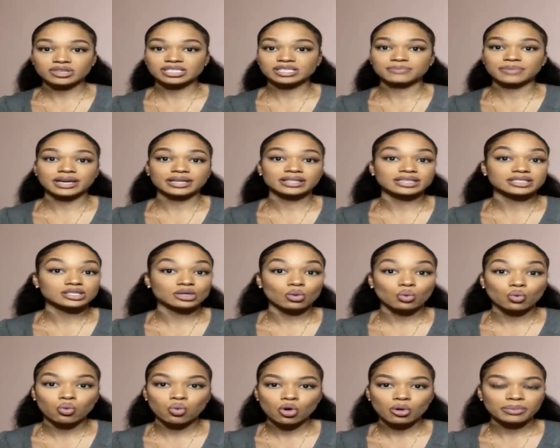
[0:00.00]
respect as a
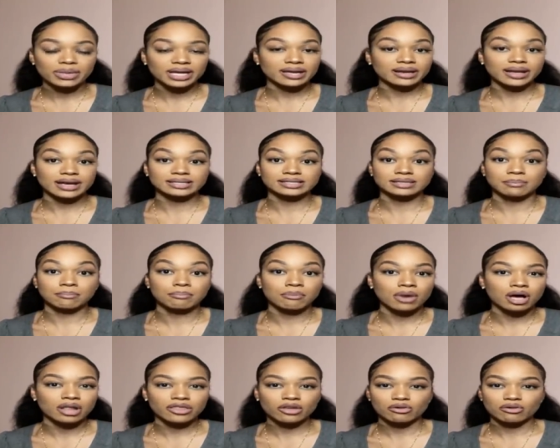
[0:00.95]
woman, as a
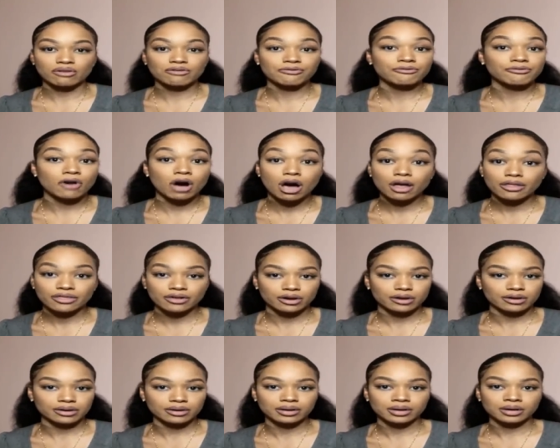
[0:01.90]
mother, a
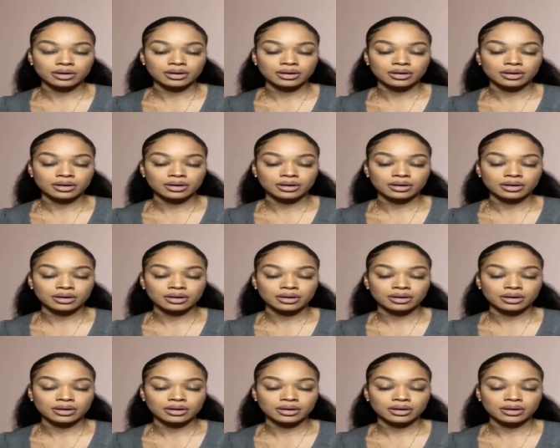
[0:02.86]
father.